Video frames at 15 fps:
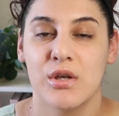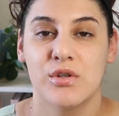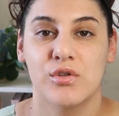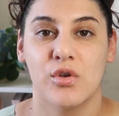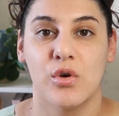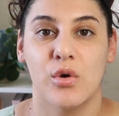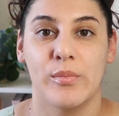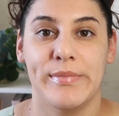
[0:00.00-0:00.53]

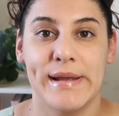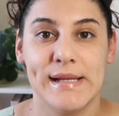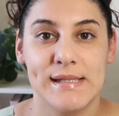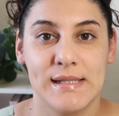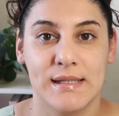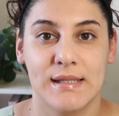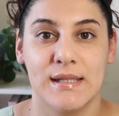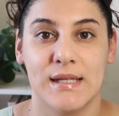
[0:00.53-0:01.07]
So
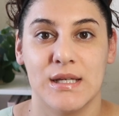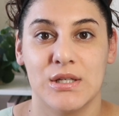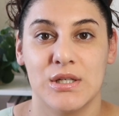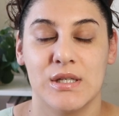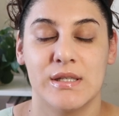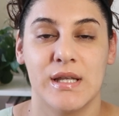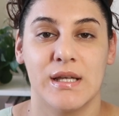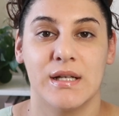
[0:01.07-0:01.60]
basically,
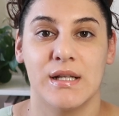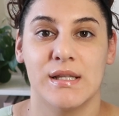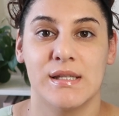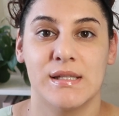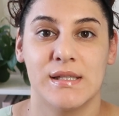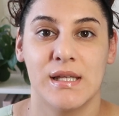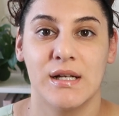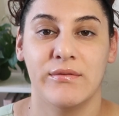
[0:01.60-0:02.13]
she said,
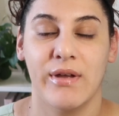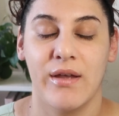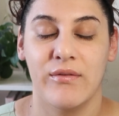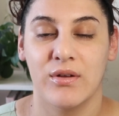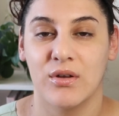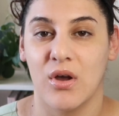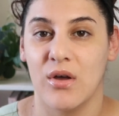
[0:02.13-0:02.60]
instead of having